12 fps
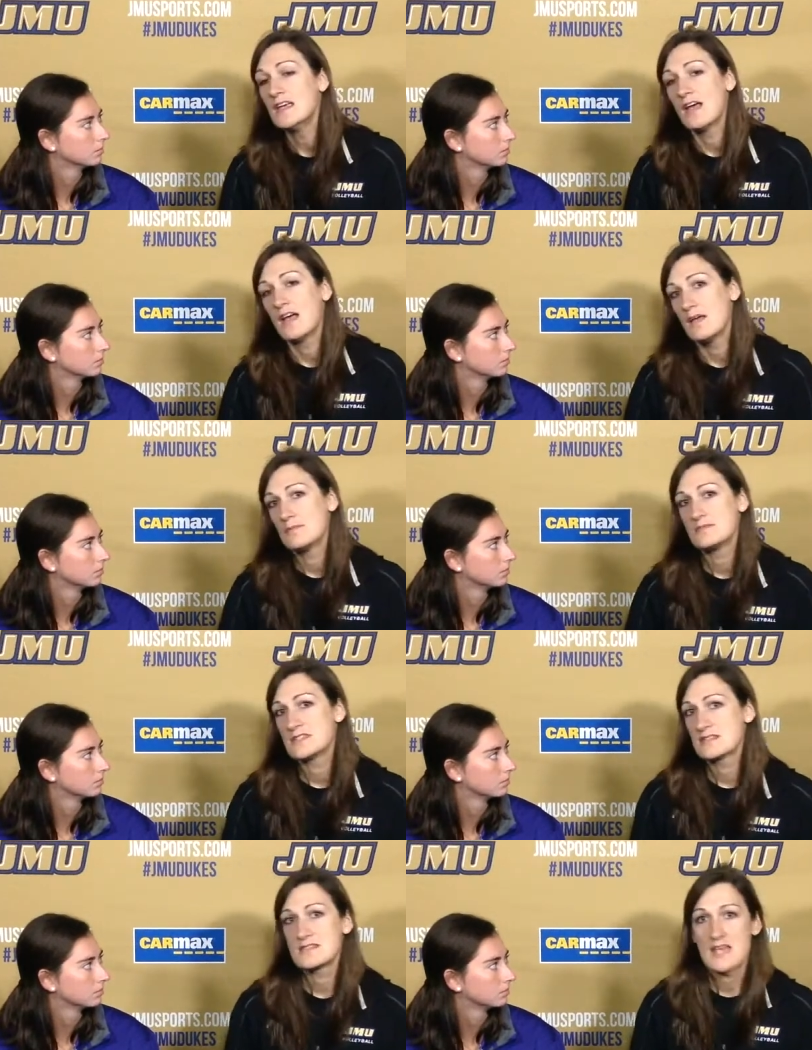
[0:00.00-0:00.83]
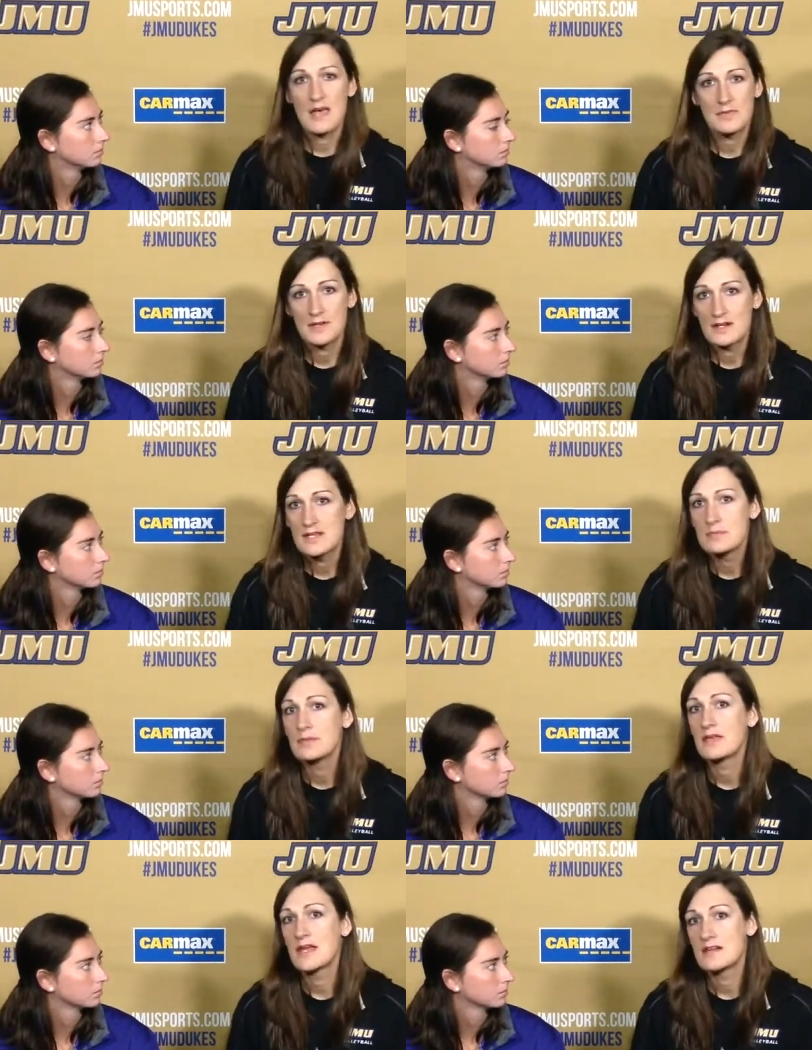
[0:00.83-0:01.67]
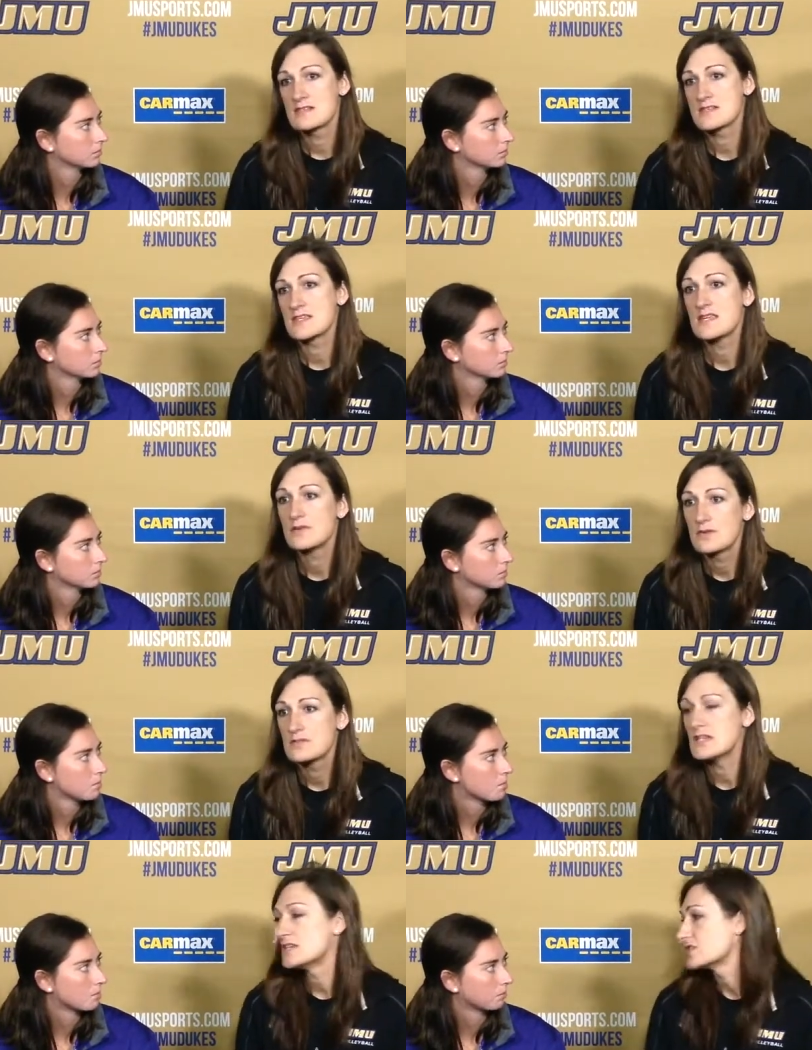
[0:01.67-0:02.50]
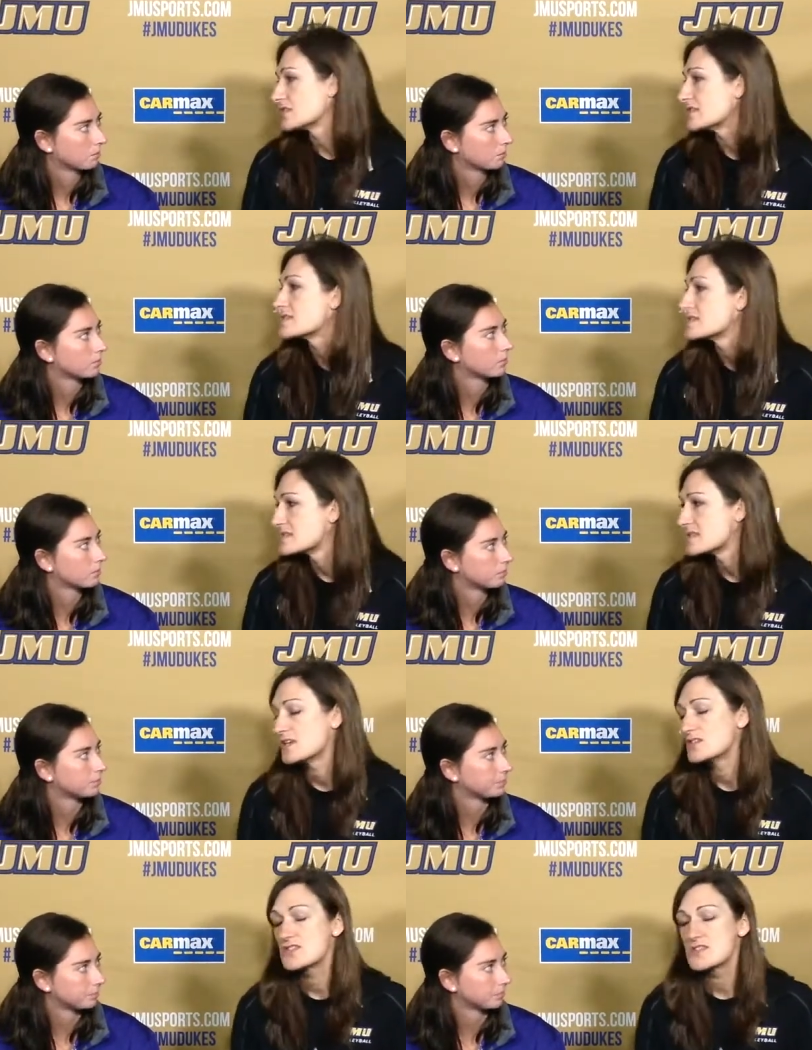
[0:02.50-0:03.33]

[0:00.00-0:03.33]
Speaker 1: um, to stop their key players and key rotations and such.